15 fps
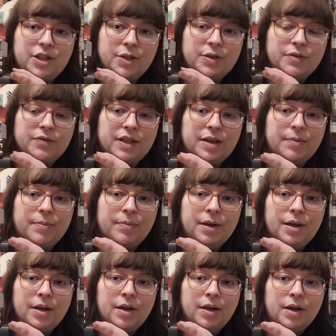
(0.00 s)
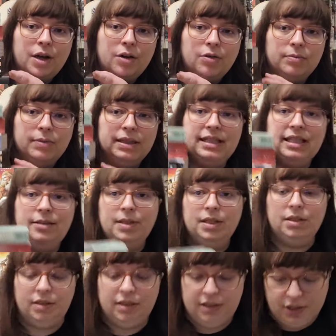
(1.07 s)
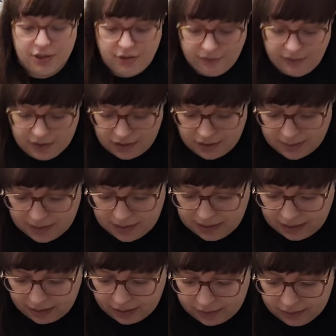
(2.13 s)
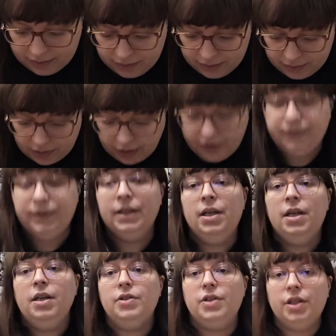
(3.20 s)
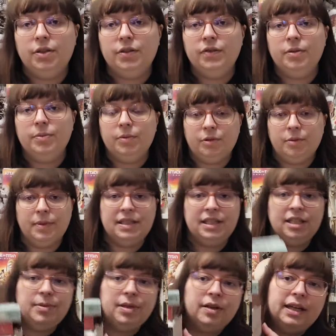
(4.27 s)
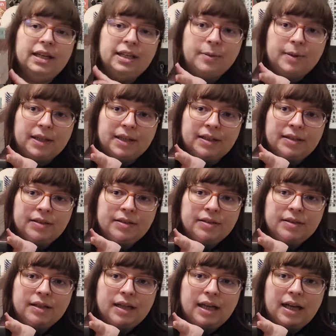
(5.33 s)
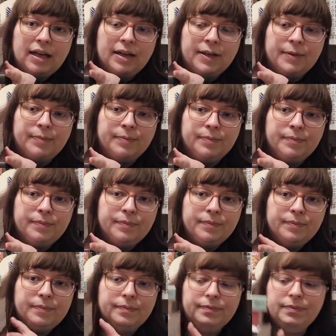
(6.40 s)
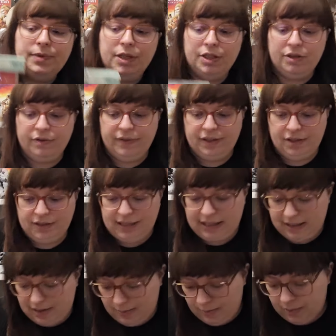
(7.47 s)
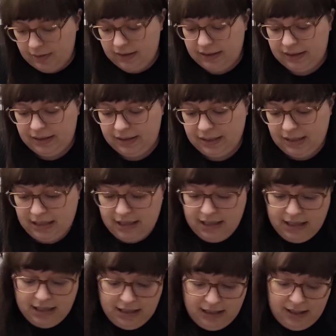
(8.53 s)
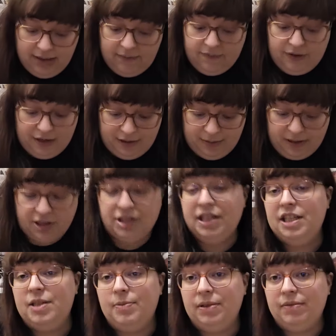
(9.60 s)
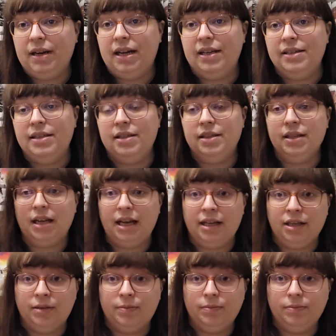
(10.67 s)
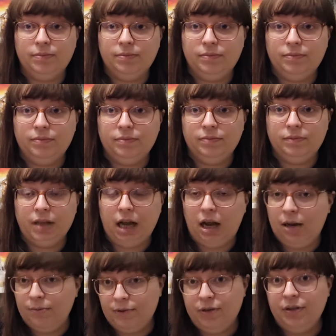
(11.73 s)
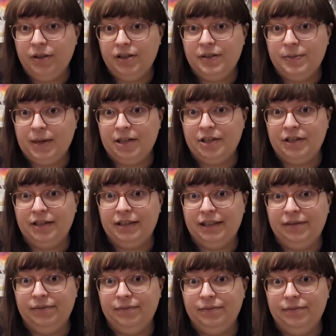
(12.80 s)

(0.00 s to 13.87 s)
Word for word: two of them are on my TBR. Is Tokyo Revenge upside down? No. Two of them are on my TBR anyway. Um, Tokyo Revenge, Alice in Borderland very much need to be read. And I'm, I'm doing smashingly.